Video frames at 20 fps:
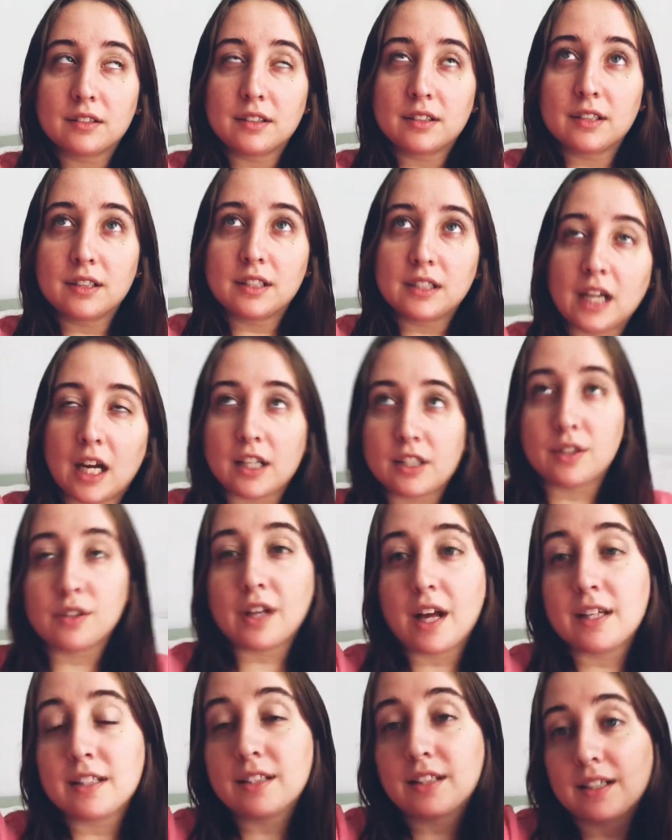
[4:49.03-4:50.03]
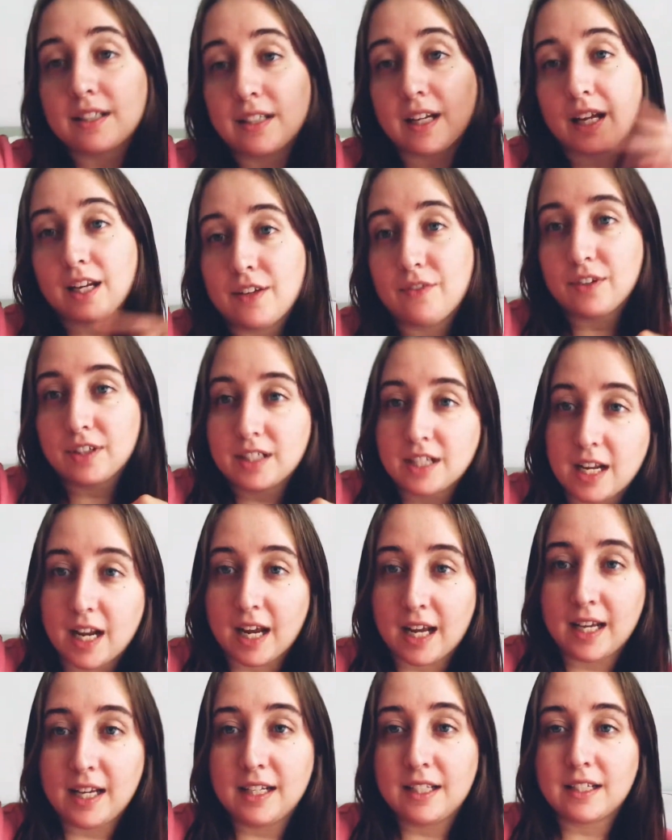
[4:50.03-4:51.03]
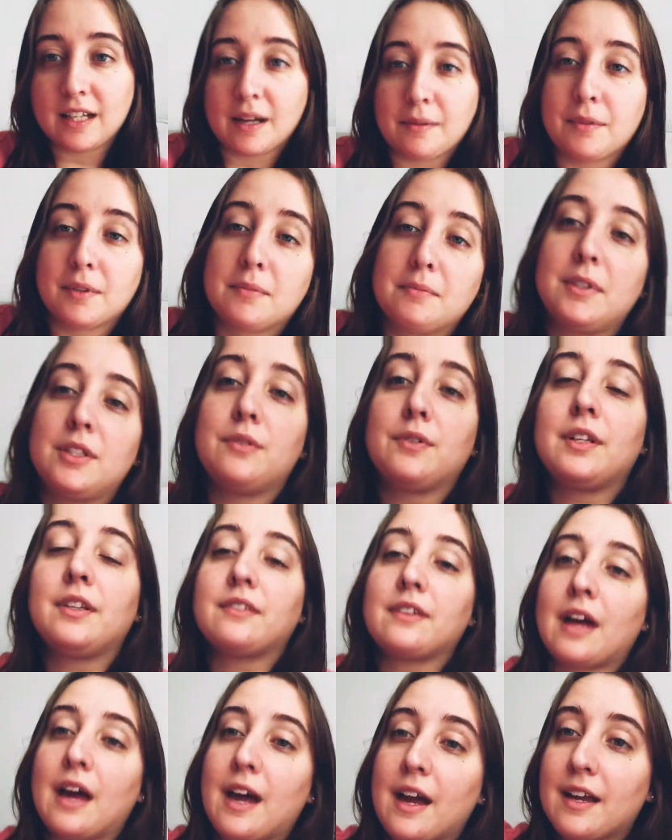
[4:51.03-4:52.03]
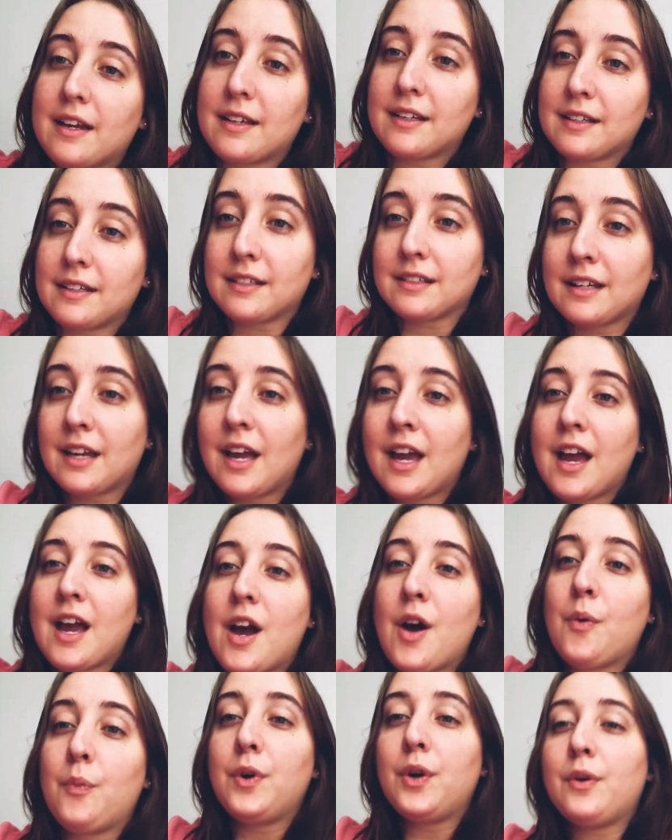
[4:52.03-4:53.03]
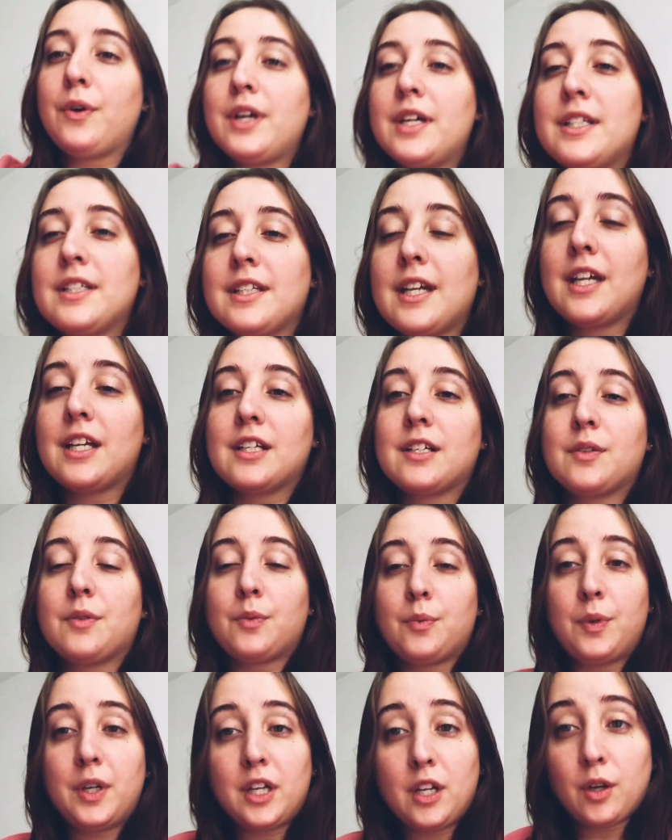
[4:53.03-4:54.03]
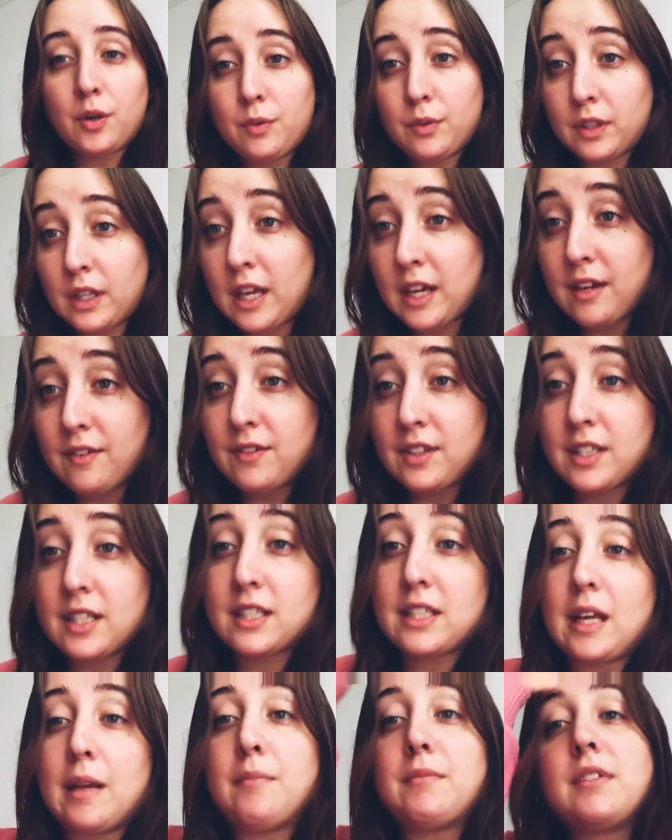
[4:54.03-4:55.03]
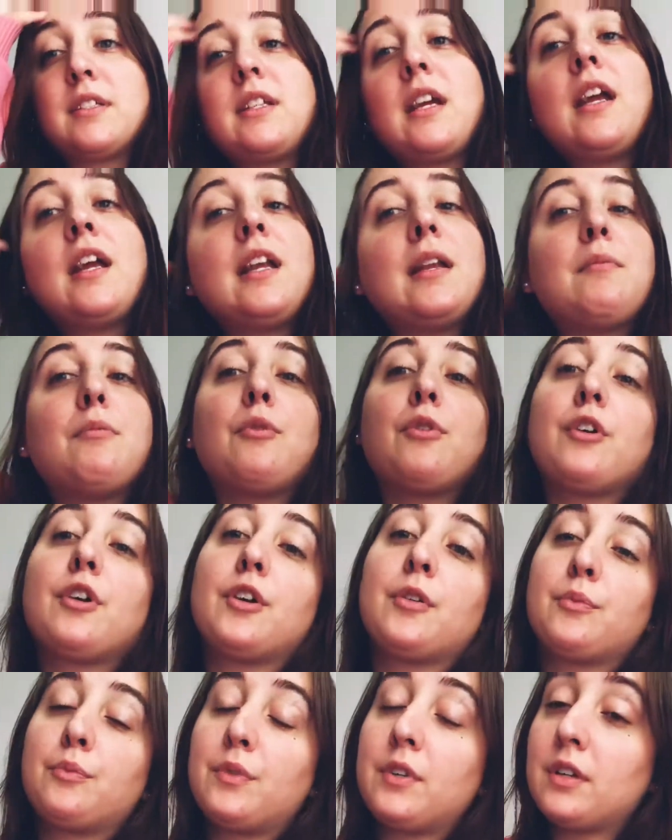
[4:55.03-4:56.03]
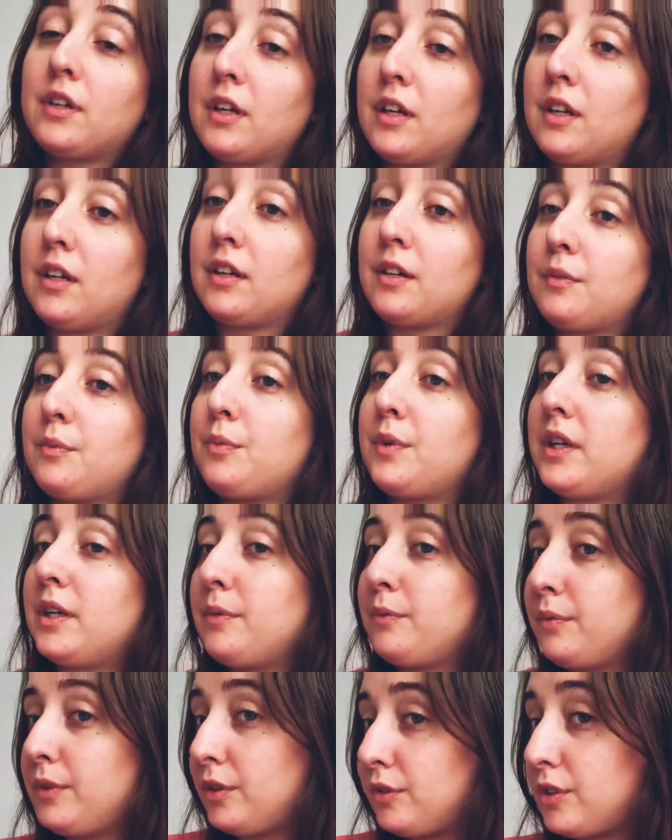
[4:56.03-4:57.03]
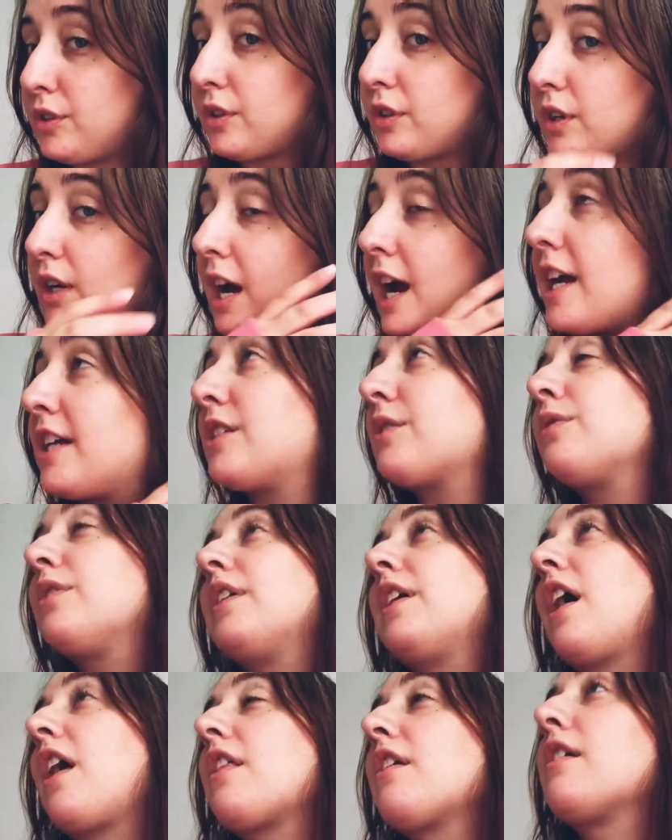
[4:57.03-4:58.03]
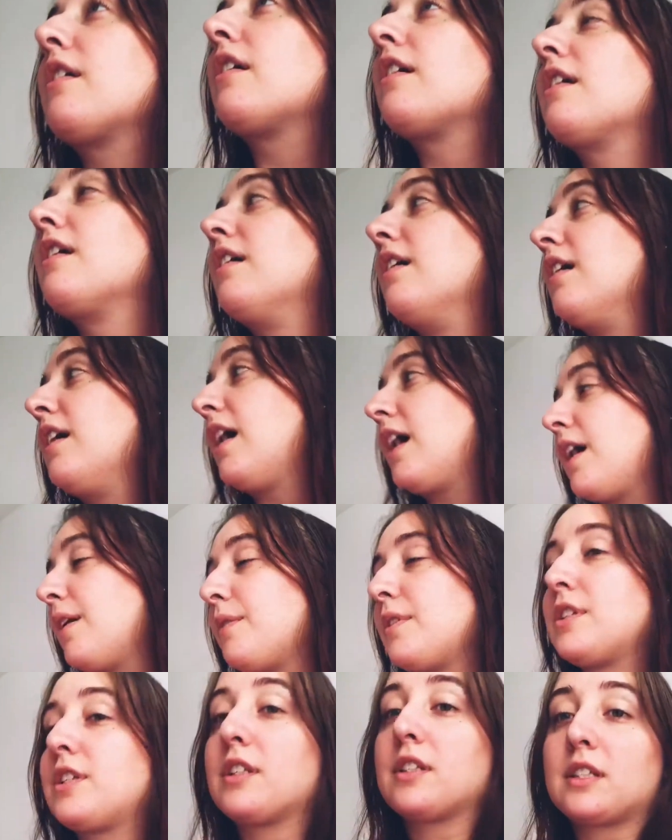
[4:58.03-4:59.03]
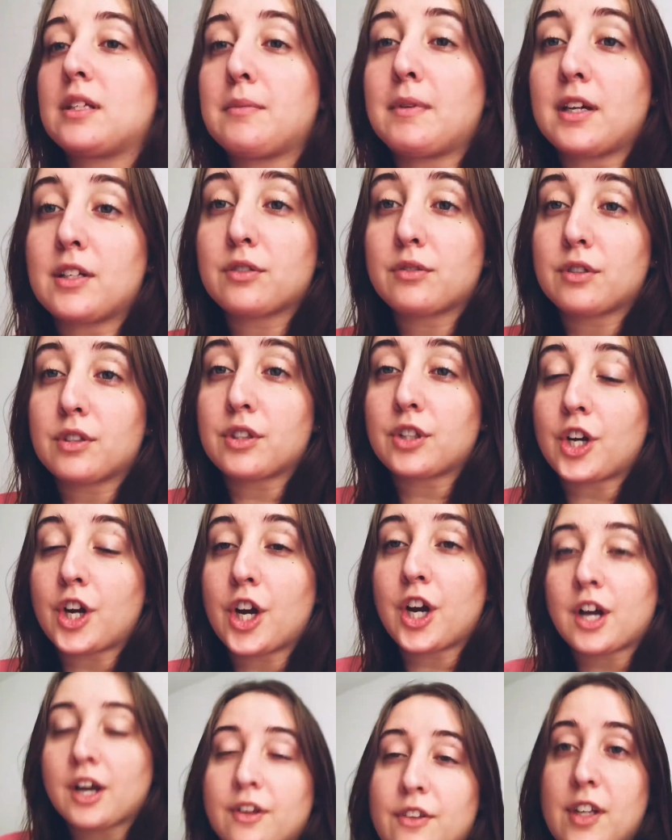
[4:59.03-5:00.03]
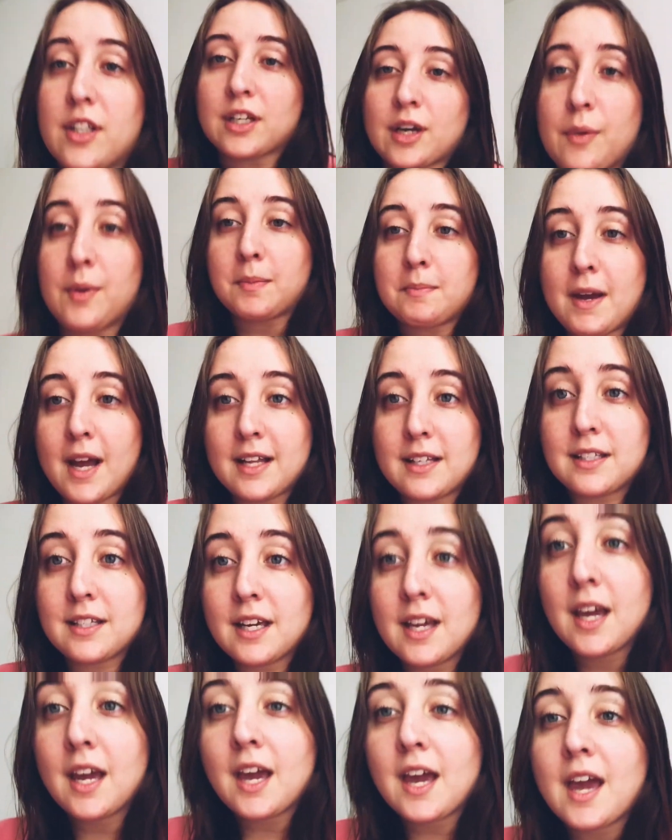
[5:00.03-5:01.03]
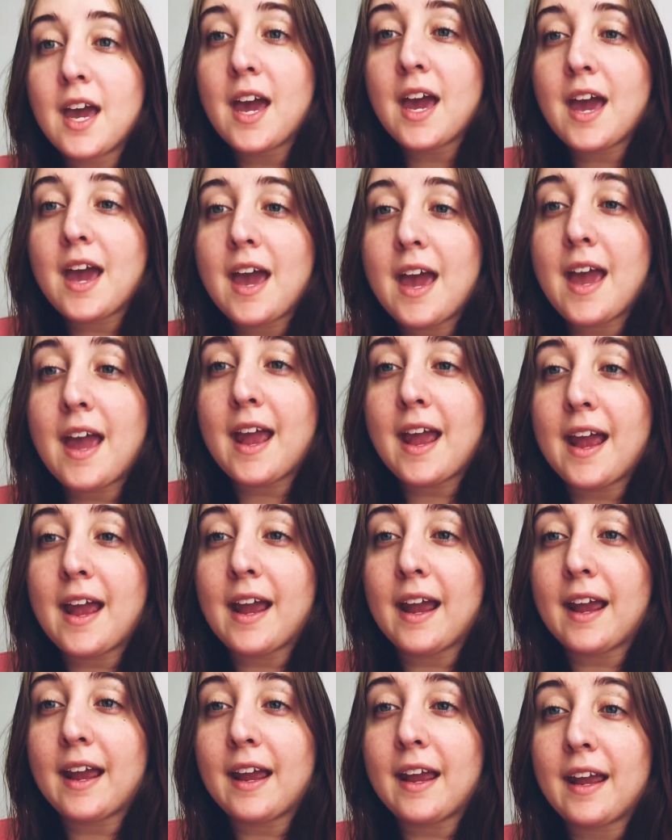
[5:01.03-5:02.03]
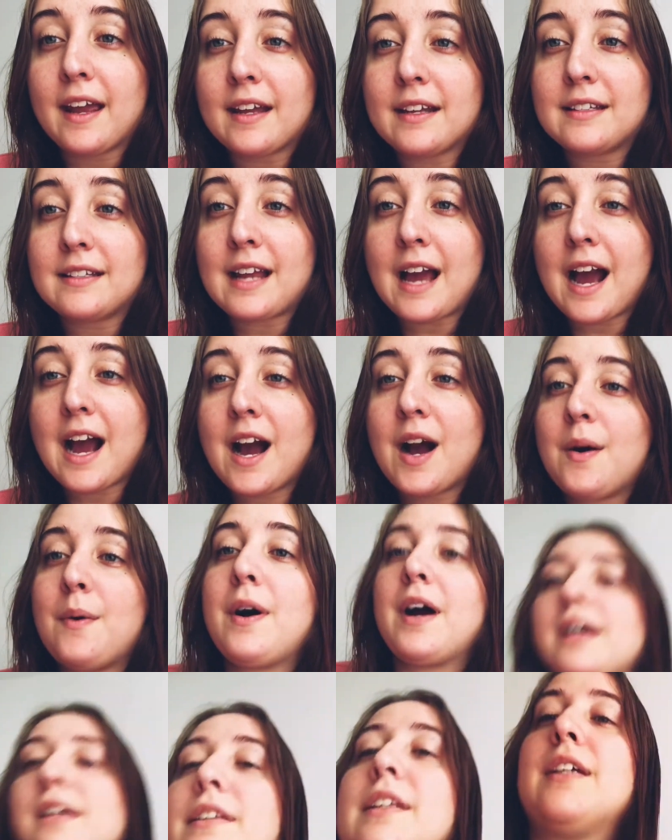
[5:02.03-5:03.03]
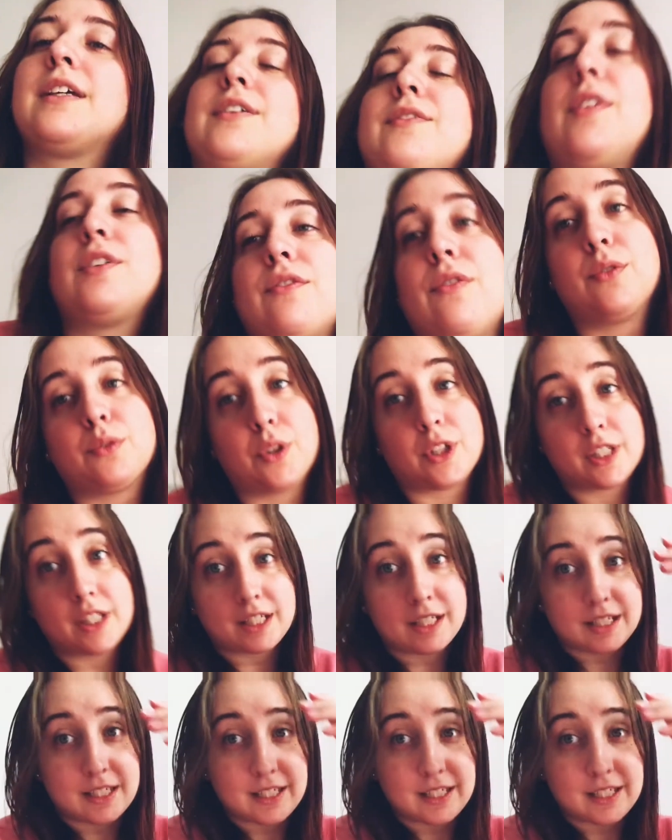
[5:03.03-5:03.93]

Yeah, so that's exciting for tonight. I'm going to be doing that and we always like we don't live in the same state anymore. We we used to go to high school together. I went to the same high school as her. That's how we met. And now I live in Florida